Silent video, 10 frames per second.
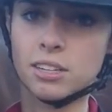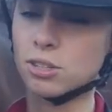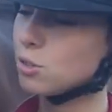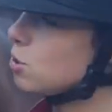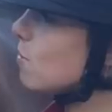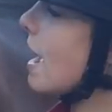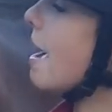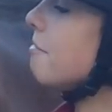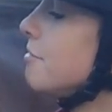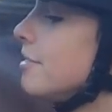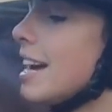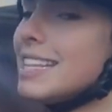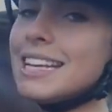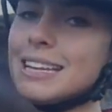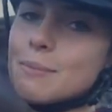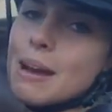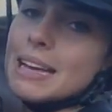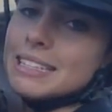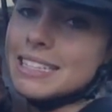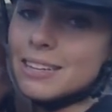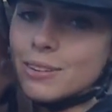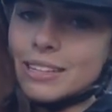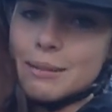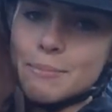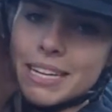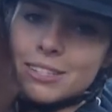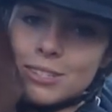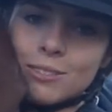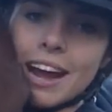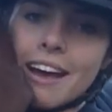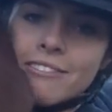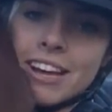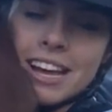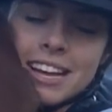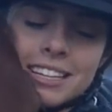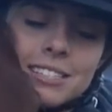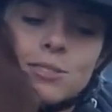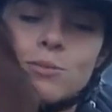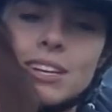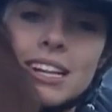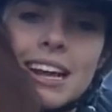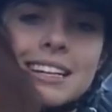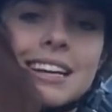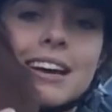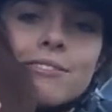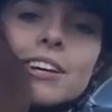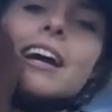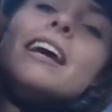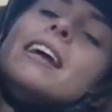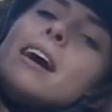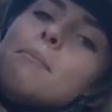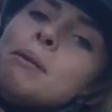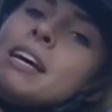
Are you a giraffe? I think you might secretly be a giraffe because you really like to have your head up.